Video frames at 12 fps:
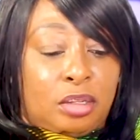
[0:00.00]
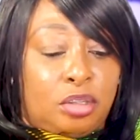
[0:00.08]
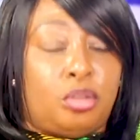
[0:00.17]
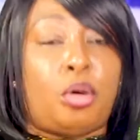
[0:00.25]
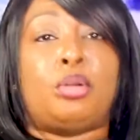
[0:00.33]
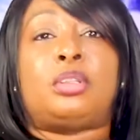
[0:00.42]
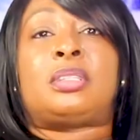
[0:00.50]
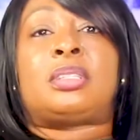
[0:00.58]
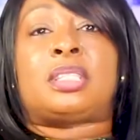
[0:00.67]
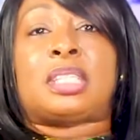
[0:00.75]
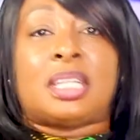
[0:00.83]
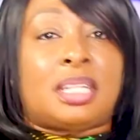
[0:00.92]
Don't
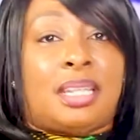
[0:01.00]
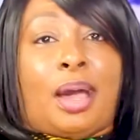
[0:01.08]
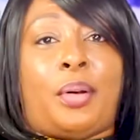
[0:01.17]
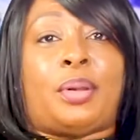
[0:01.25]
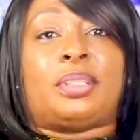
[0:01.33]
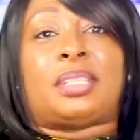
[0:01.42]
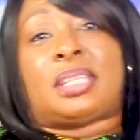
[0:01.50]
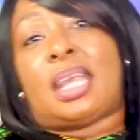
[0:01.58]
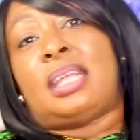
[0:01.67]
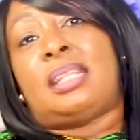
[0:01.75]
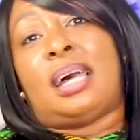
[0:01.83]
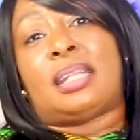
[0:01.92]
sit down and
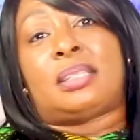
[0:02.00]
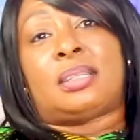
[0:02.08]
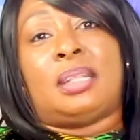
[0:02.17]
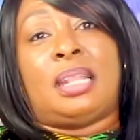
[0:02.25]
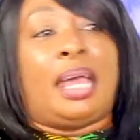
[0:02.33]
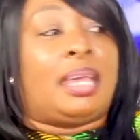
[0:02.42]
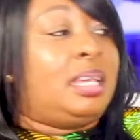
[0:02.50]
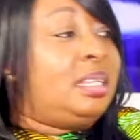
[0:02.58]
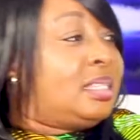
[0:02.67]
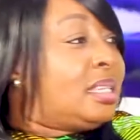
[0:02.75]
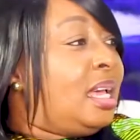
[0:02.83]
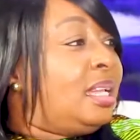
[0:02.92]
say that, like he
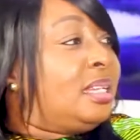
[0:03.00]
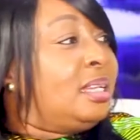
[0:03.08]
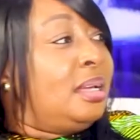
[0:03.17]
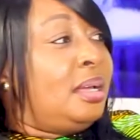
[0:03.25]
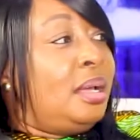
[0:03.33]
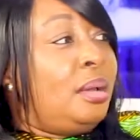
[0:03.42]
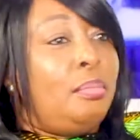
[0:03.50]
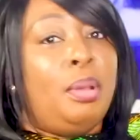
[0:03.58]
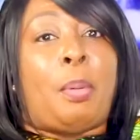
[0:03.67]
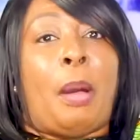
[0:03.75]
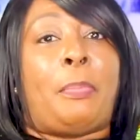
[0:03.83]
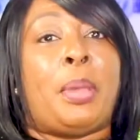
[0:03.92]
said, "Mi
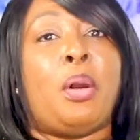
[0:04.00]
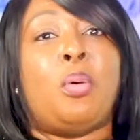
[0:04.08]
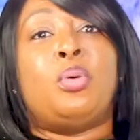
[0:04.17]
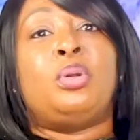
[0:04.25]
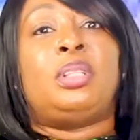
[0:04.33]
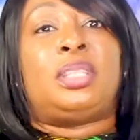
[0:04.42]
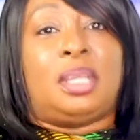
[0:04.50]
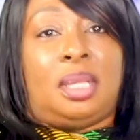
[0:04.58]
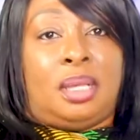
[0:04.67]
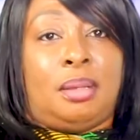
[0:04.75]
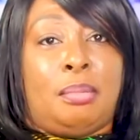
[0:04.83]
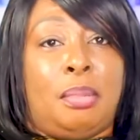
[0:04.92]
pape wunti,
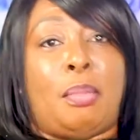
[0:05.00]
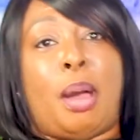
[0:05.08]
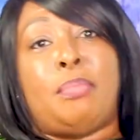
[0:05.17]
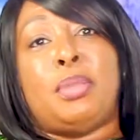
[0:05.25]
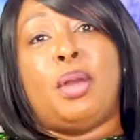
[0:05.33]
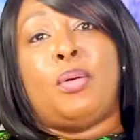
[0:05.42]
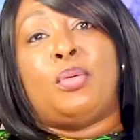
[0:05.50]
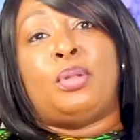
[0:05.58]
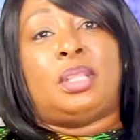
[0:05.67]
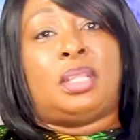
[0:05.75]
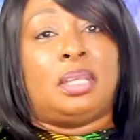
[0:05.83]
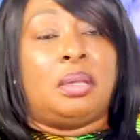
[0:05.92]
mi
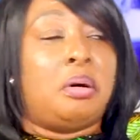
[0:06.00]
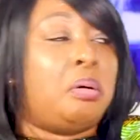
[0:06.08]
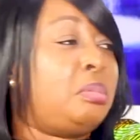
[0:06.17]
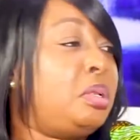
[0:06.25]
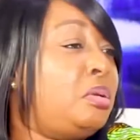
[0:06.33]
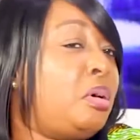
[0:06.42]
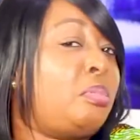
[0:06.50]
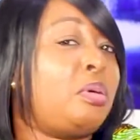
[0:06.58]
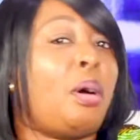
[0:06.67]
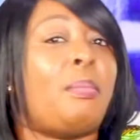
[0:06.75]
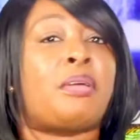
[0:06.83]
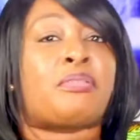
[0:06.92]
wunti, oh me
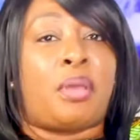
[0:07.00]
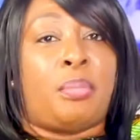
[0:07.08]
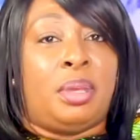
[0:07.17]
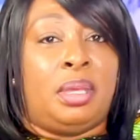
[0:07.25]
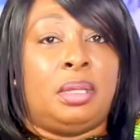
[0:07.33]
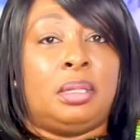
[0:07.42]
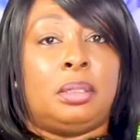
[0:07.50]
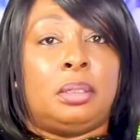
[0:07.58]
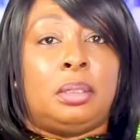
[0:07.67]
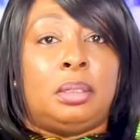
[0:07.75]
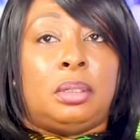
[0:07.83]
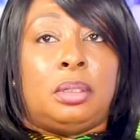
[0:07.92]
obi
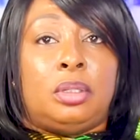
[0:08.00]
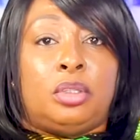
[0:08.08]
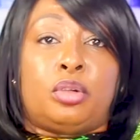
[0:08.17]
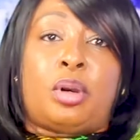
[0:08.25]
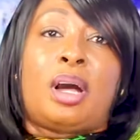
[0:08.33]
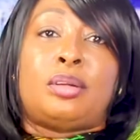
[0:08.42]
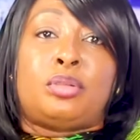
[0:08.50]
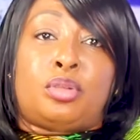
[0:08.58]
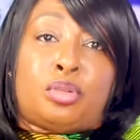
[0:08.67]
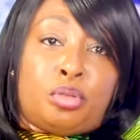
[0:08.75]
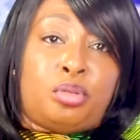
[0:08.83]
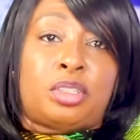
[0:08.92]
You can
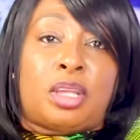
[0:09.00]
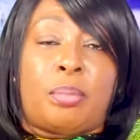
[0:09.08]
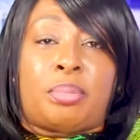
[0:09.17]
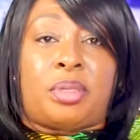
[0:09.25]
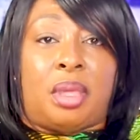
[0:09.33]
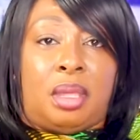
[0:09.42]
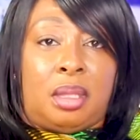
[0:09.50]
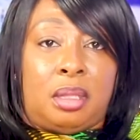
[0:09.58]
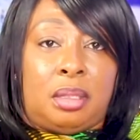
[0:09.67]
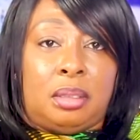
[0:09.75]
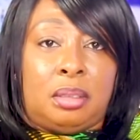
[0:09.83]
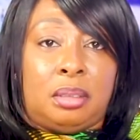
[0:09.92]
do something
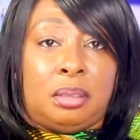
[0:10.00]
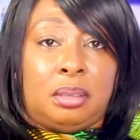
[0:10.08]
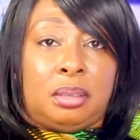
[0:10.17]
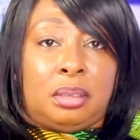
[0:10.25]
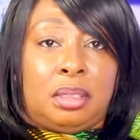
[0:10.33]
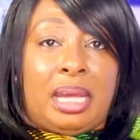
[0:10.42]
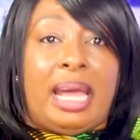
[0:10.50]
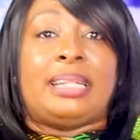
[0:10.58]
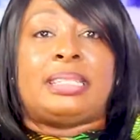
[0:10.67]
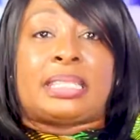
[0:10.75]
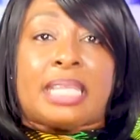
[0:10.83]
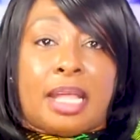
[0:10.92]

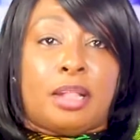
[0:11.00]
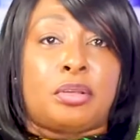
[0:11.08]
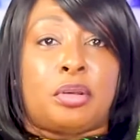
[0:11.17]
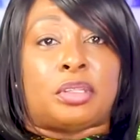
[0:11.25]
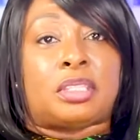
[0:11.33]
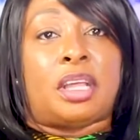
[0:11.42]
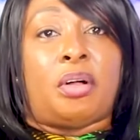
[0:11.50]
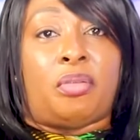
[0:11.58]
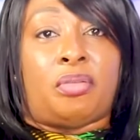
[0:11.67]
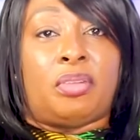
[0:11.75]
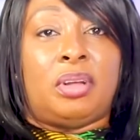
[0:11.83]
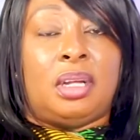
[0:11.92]
and tell yourself